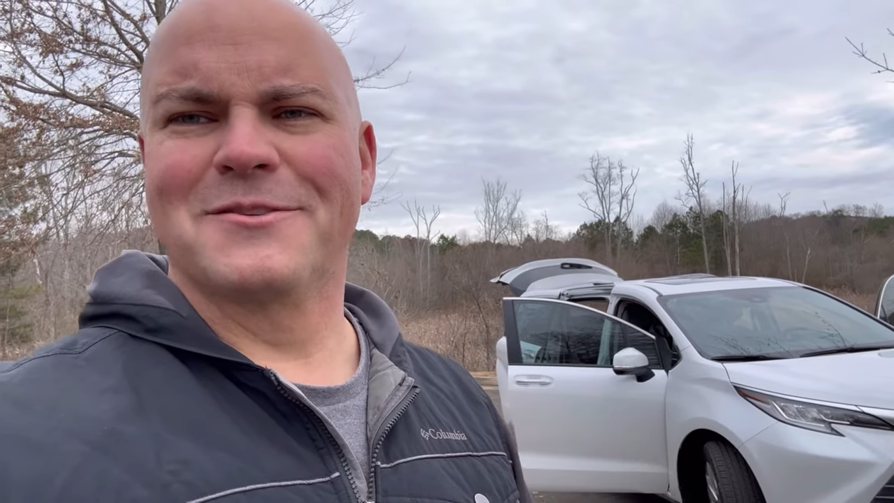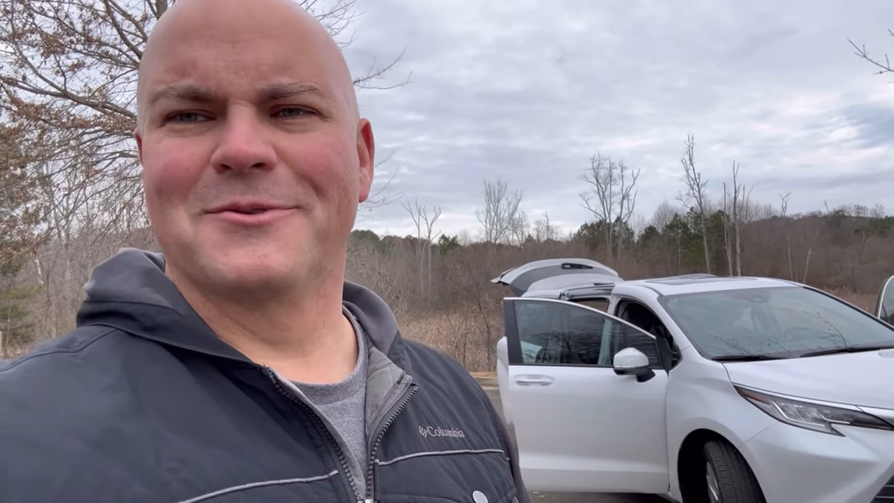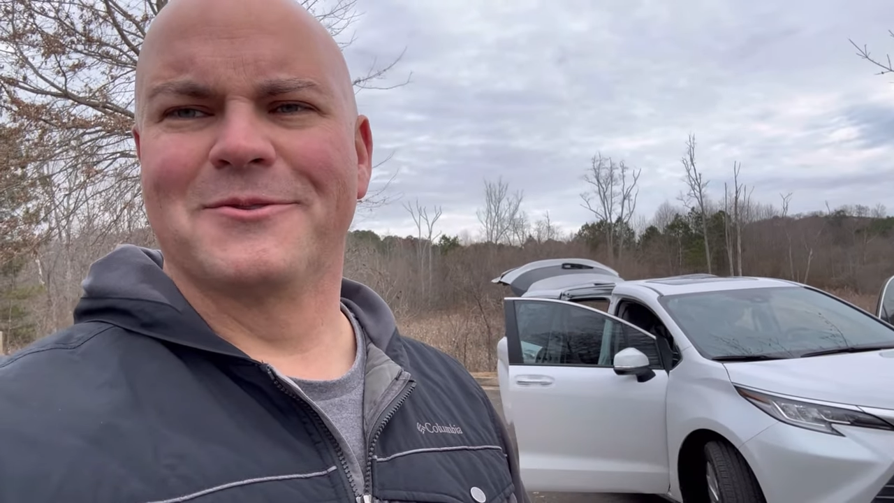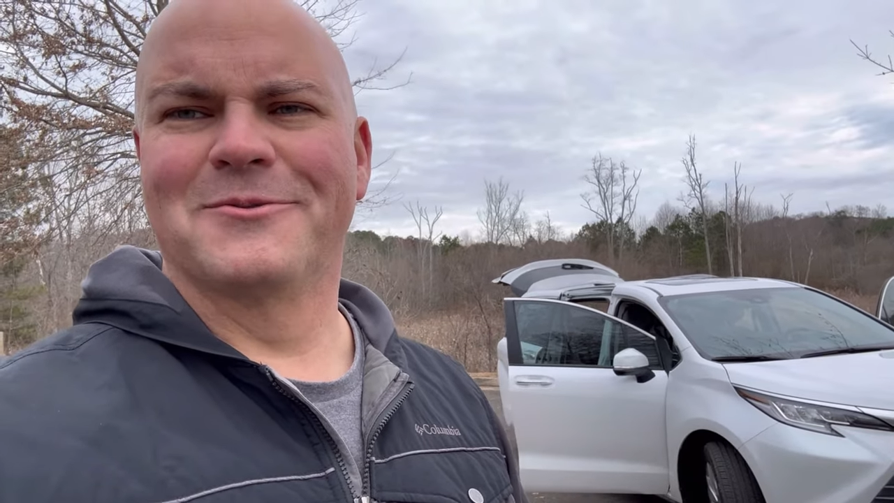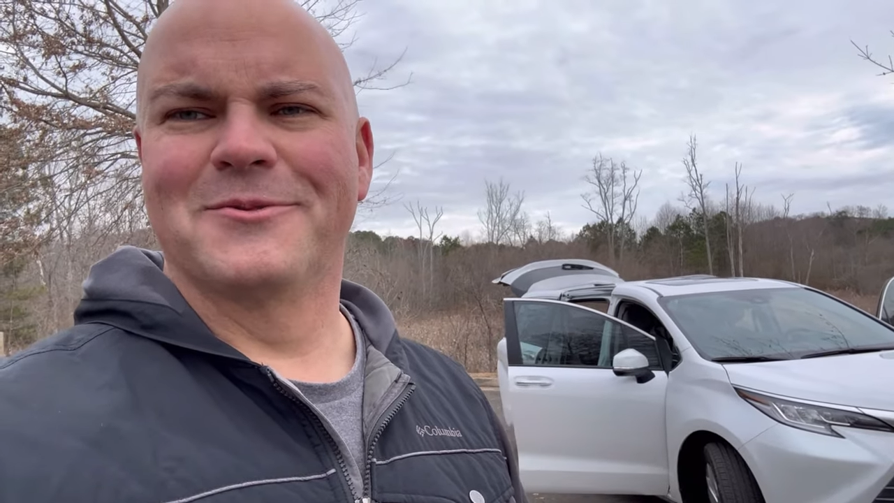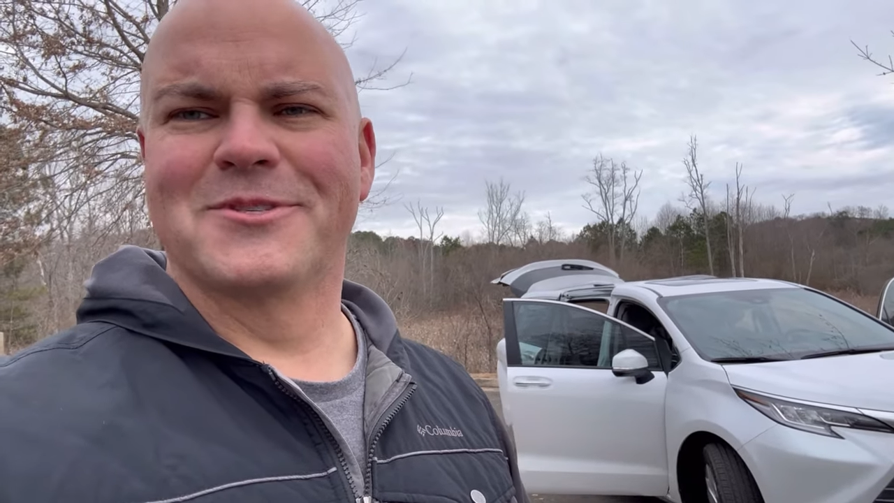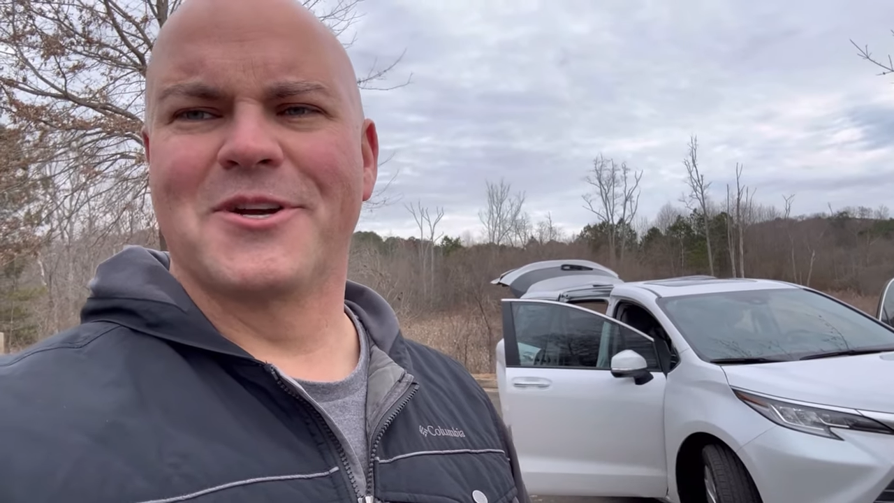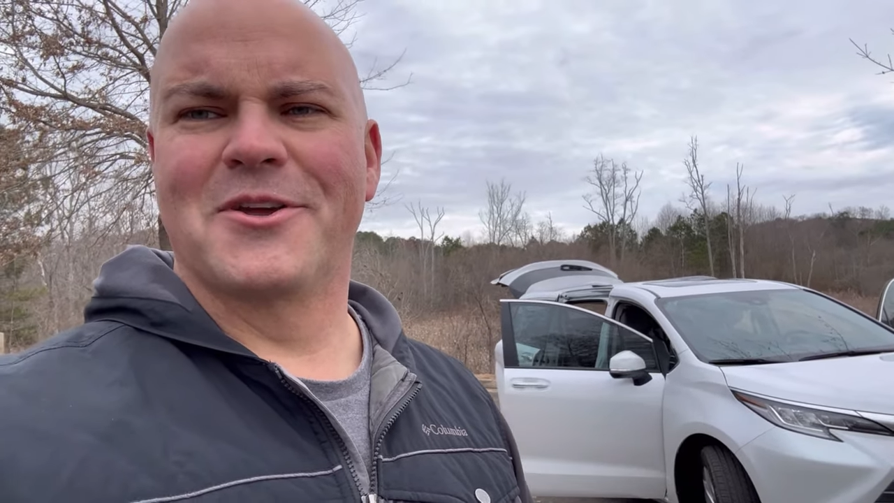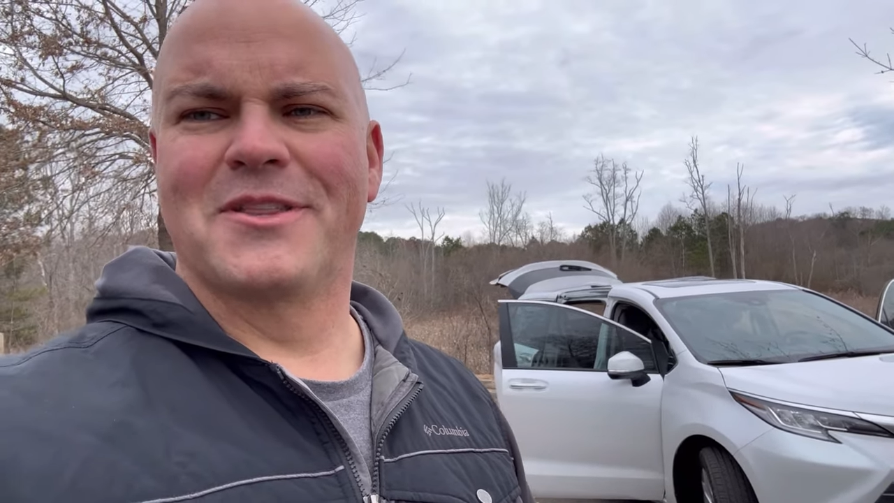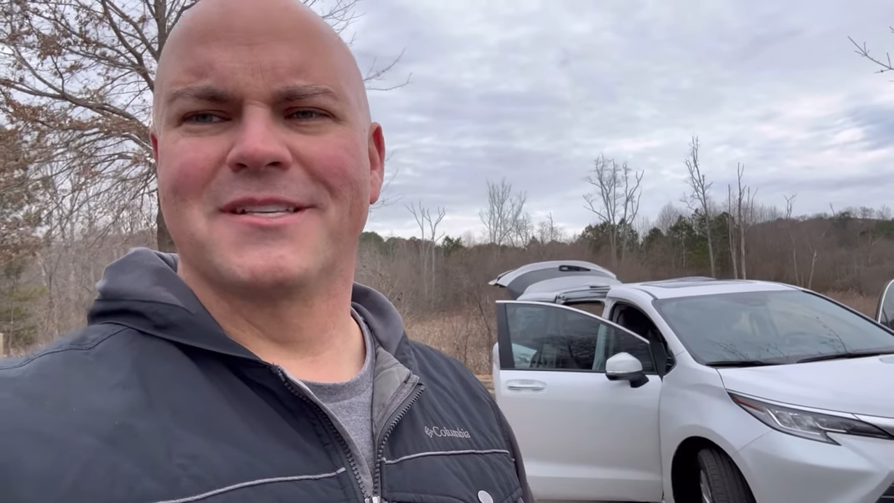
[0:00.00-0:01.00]
we'll, we'll show
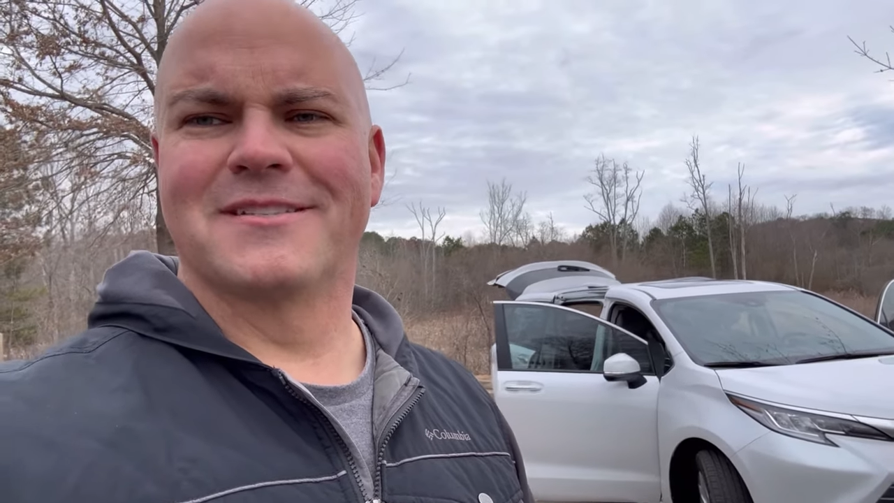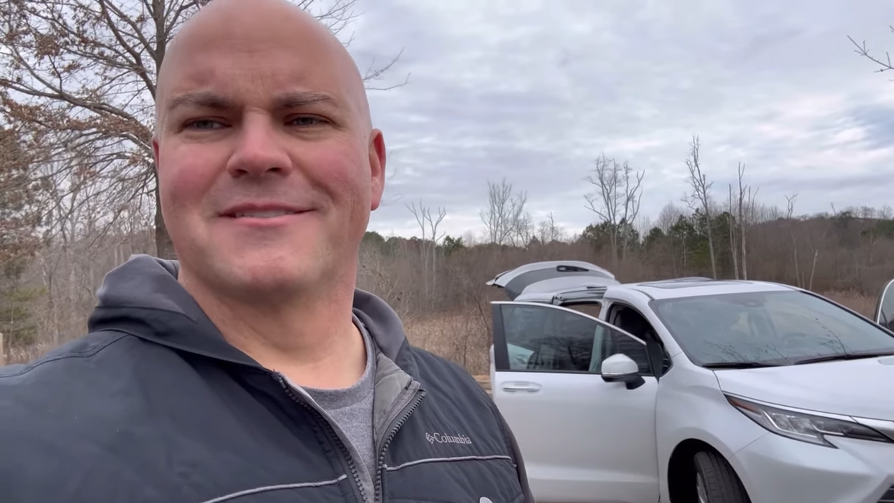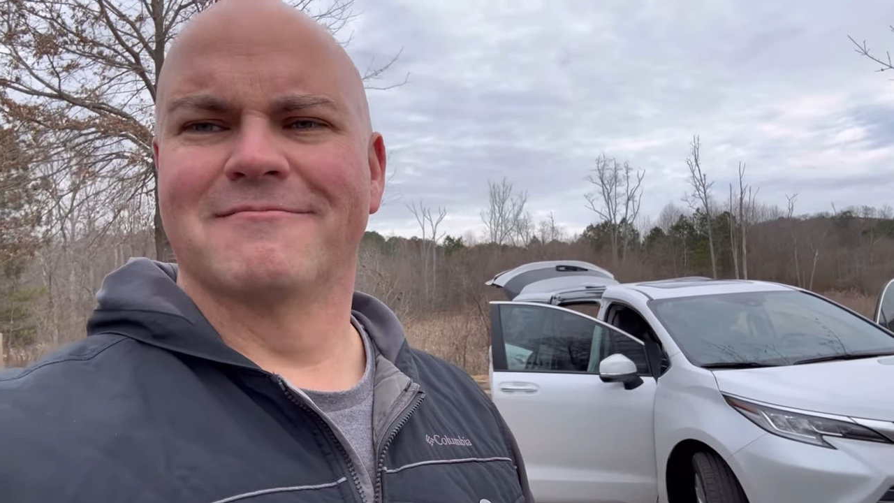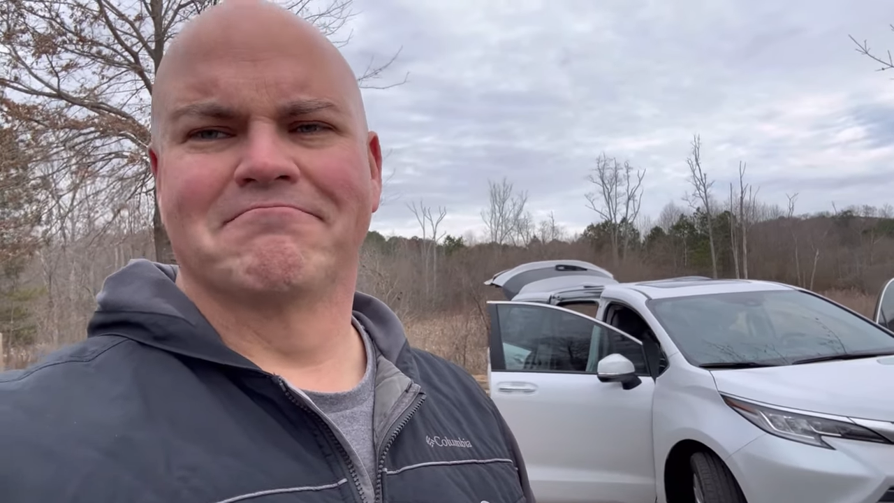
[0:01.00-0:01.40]
you this